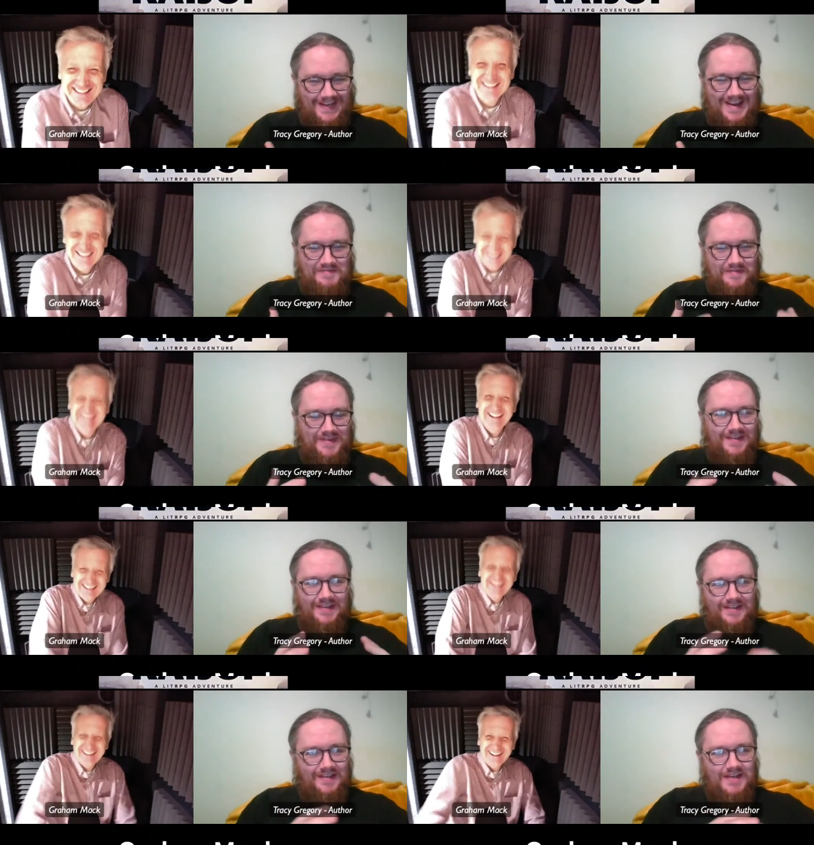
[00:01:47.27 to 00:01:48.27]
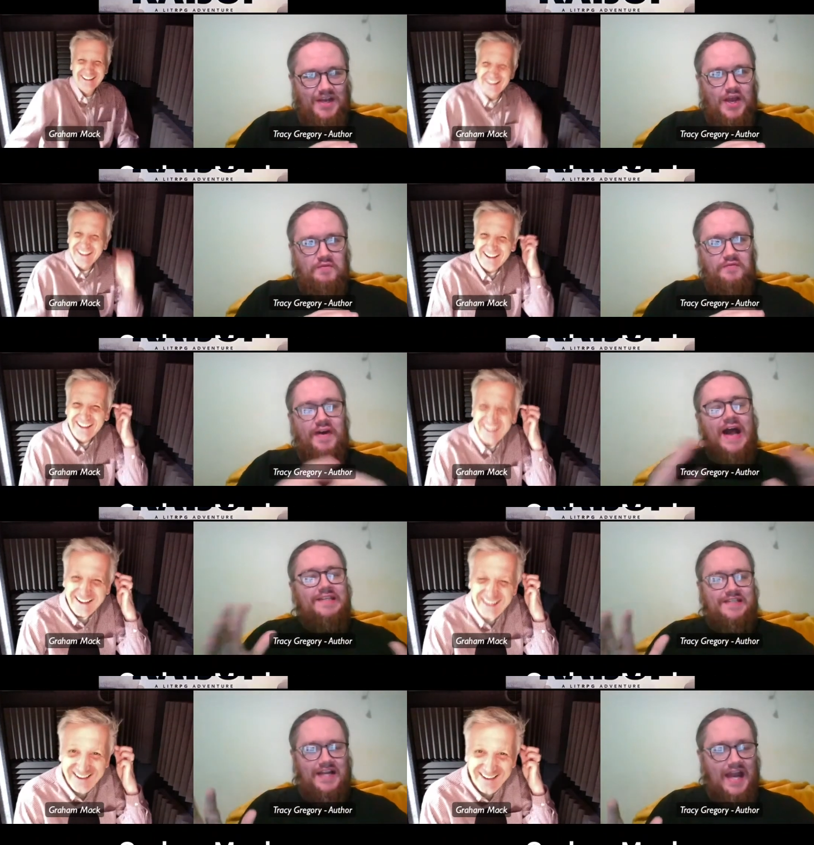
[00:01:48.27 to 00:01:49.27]
Speaker 1: I have a
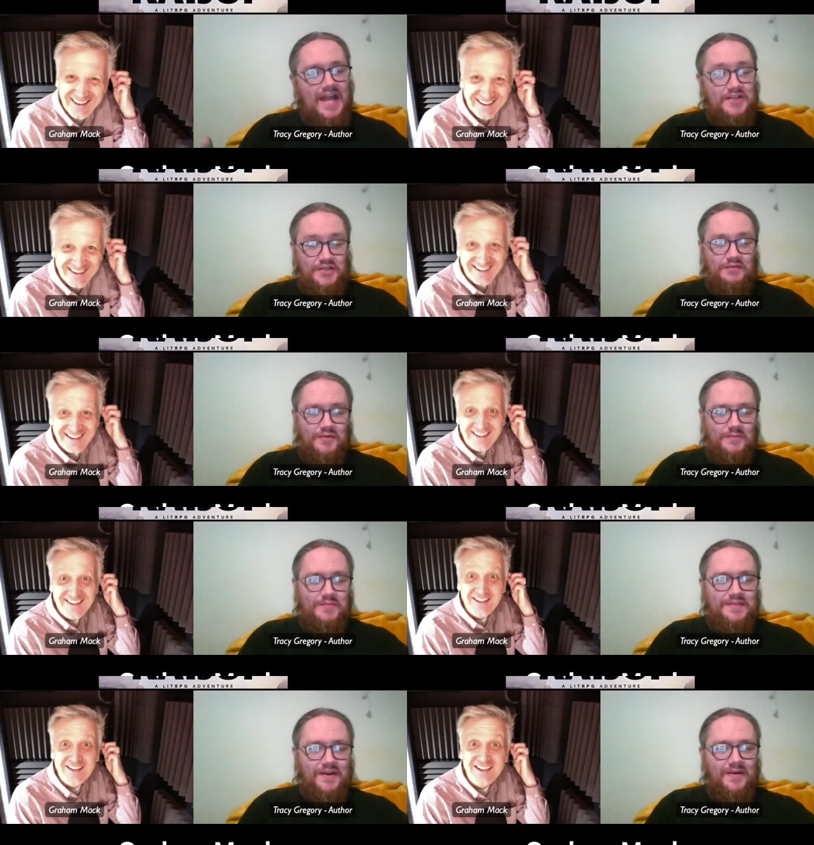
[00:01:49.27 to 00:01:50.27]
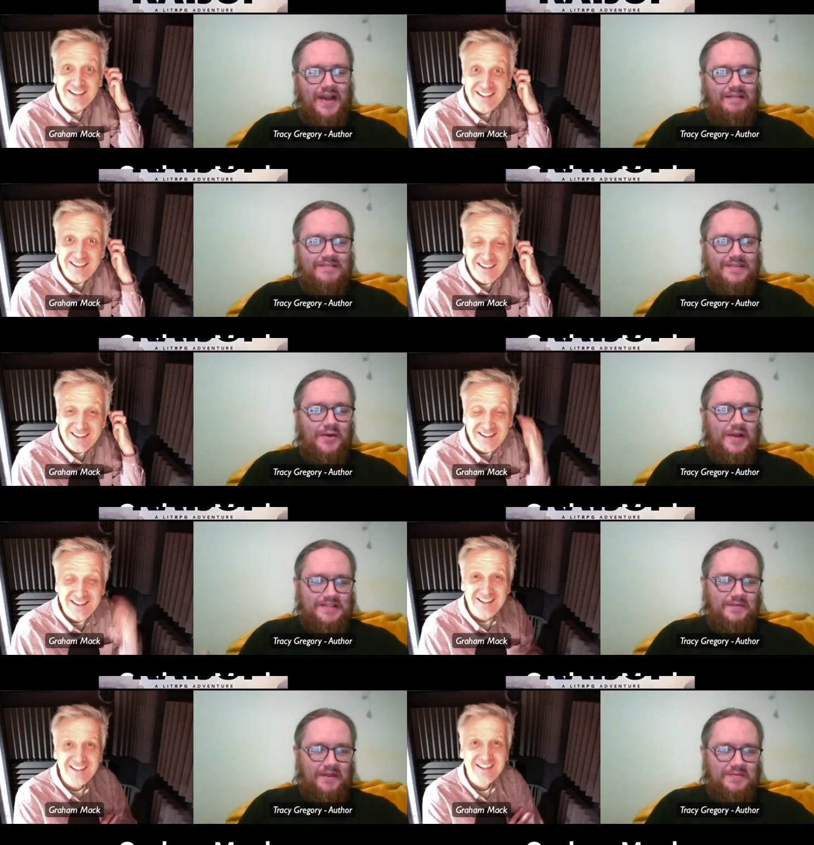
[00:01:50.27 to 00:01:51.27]
vast collection of them, so it was
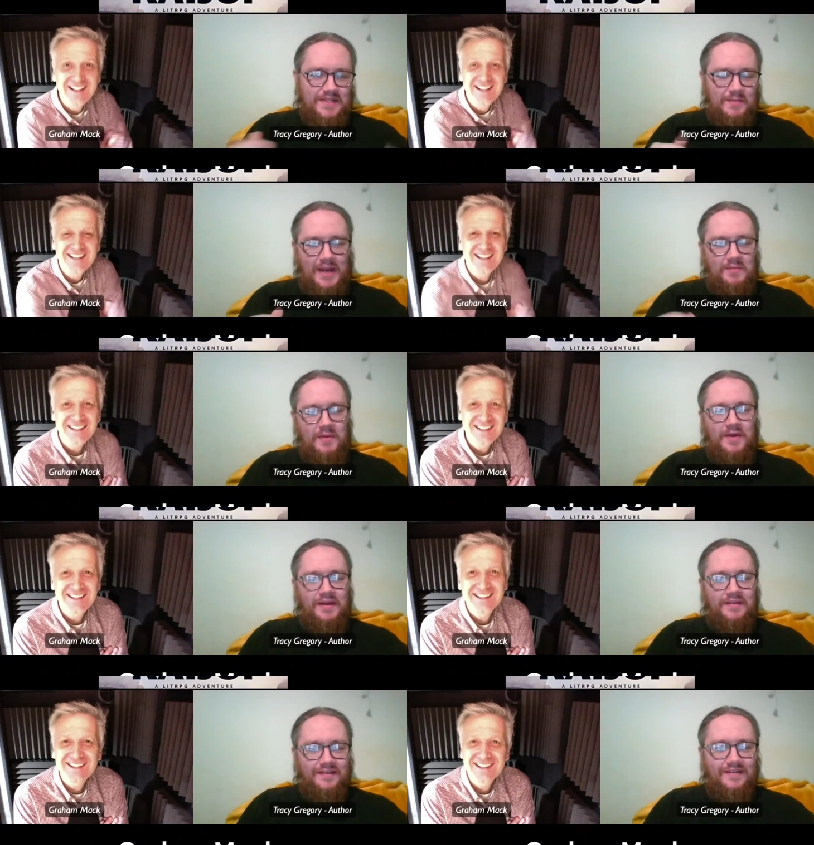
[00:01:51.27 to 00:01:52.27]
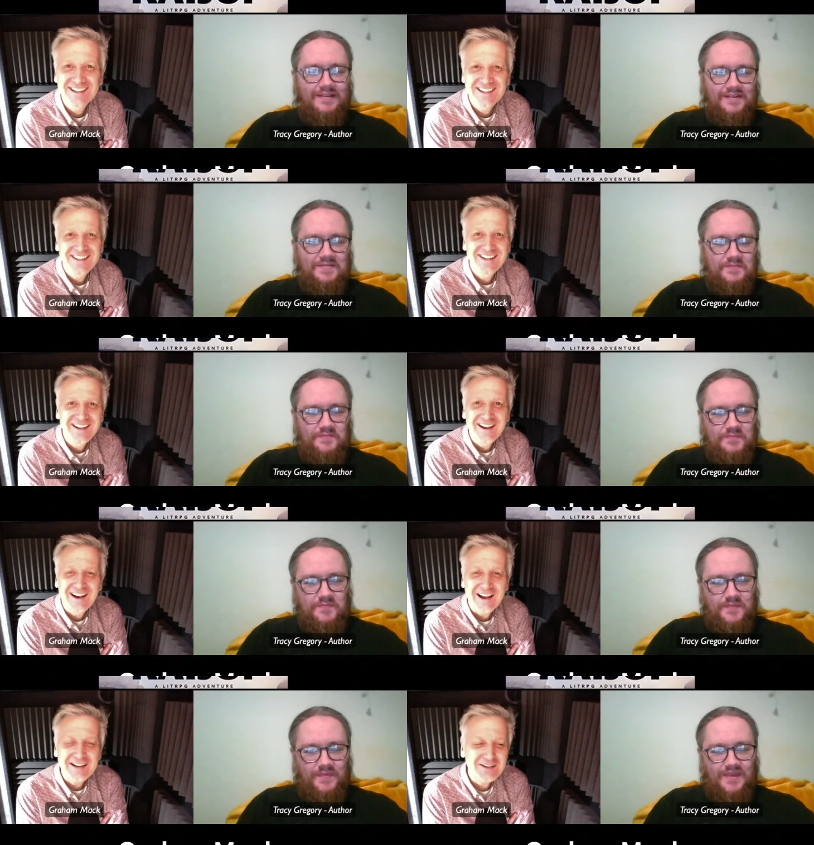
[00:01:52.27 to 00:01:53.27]
always something that was in the back of my mind.
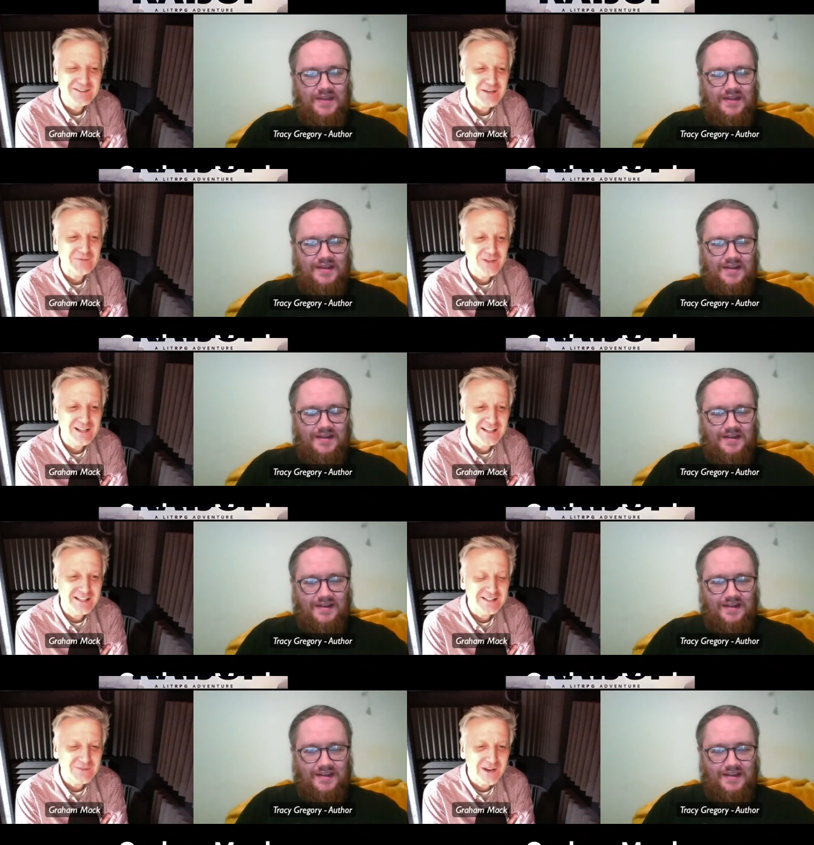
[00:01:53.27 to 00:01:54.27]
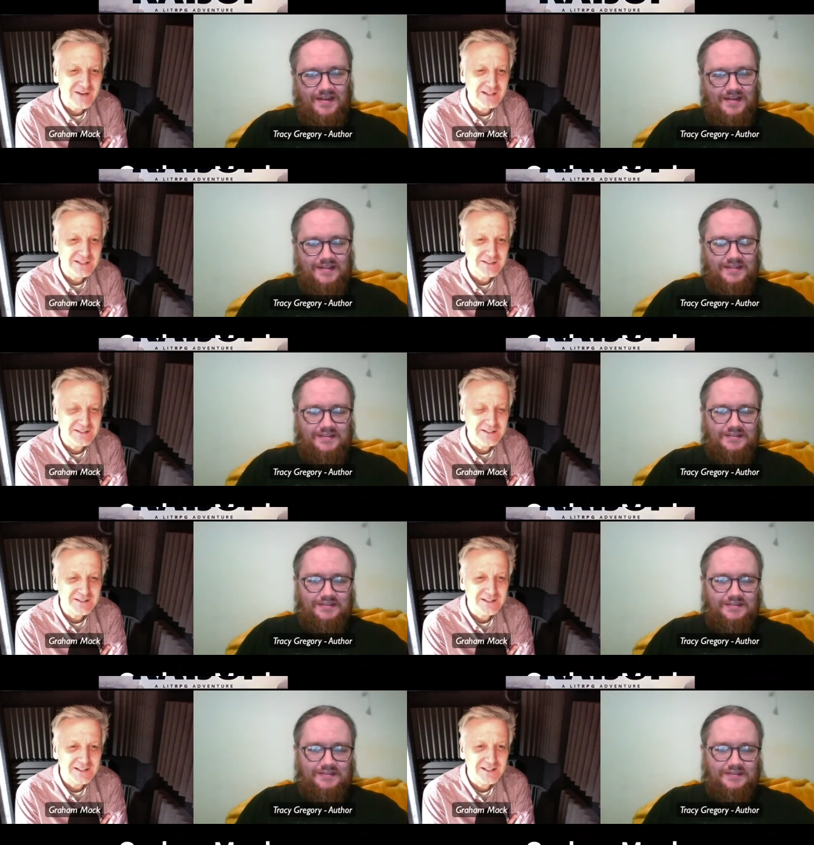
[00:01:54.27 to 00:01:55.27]
Speaker 2: I got that feeling. It's very,
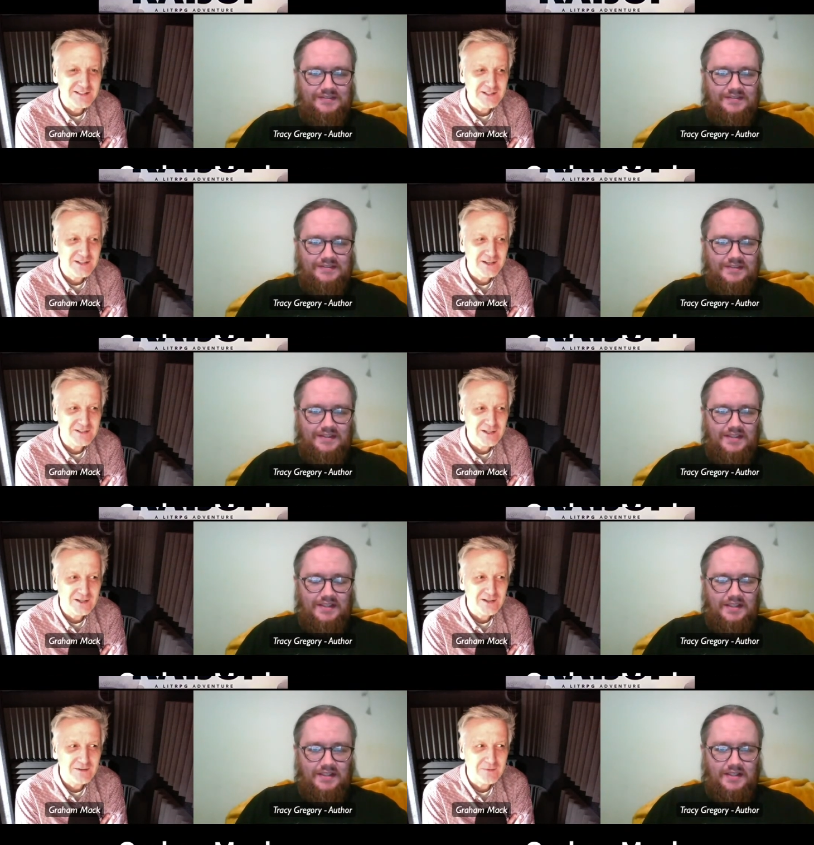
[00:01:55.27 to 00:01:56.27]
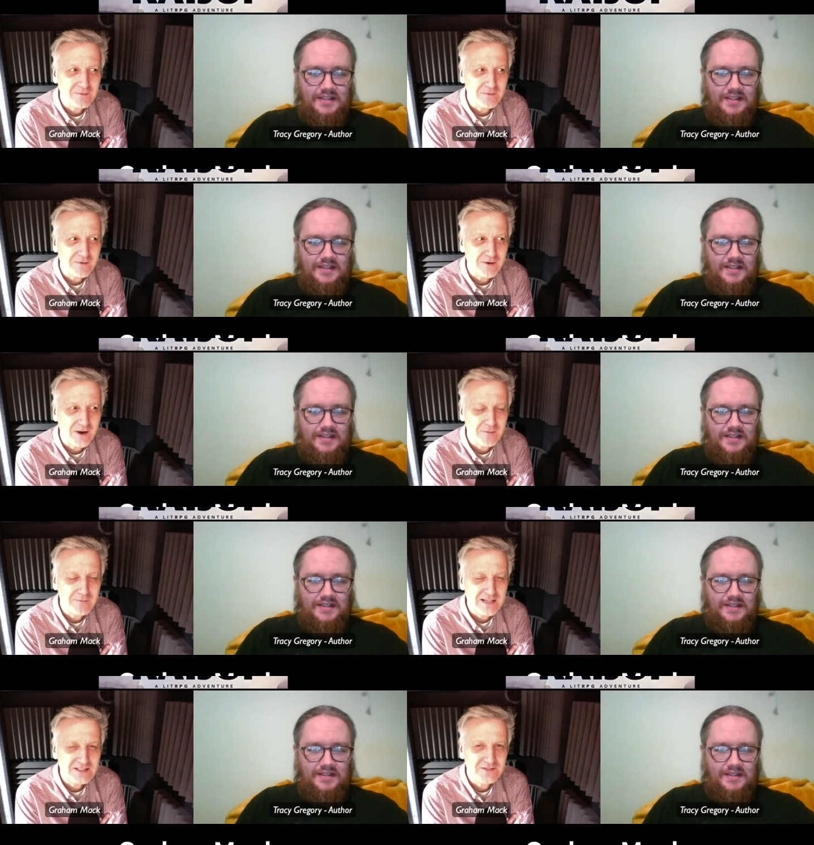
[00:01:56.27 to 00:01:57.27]
it's a, it's a, a
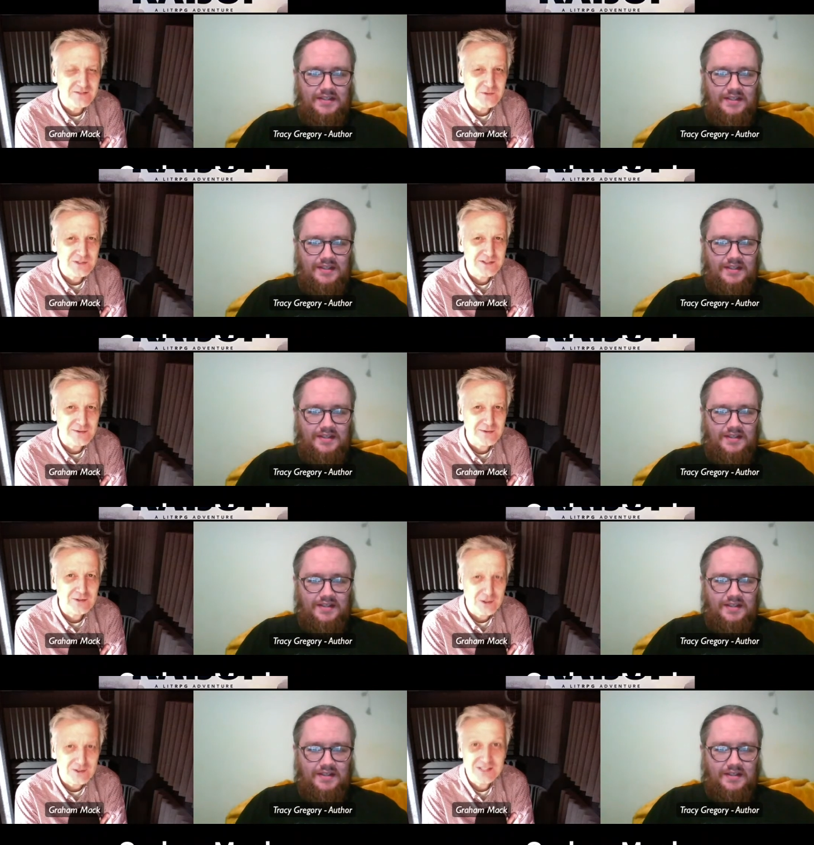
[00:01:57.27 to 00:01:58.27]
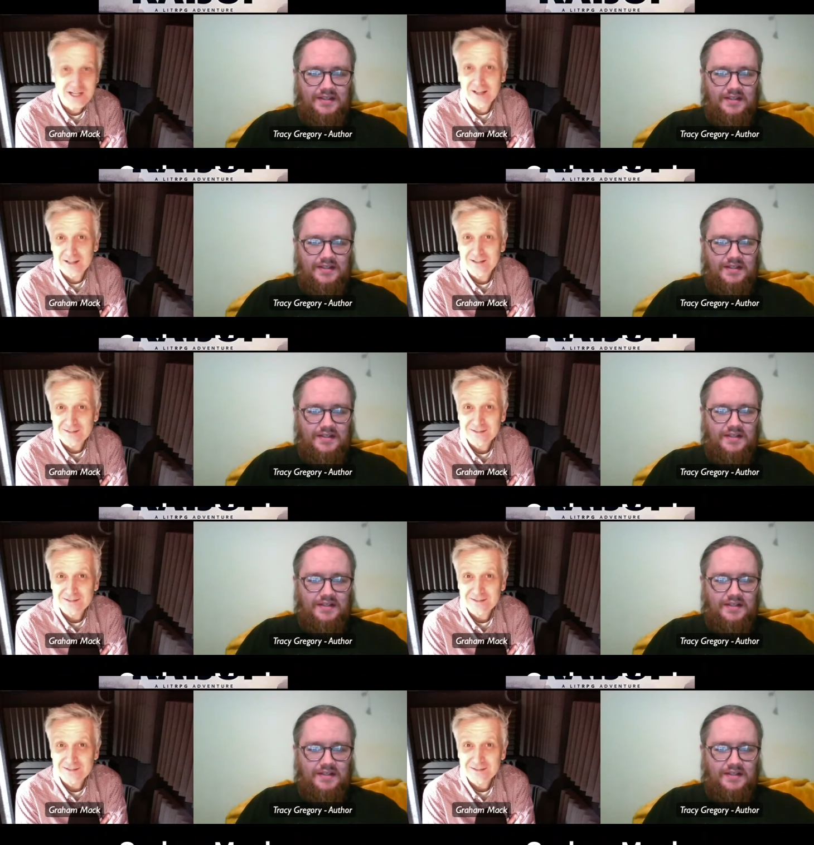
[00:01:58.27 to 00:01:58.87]
massive twist on a Godzilla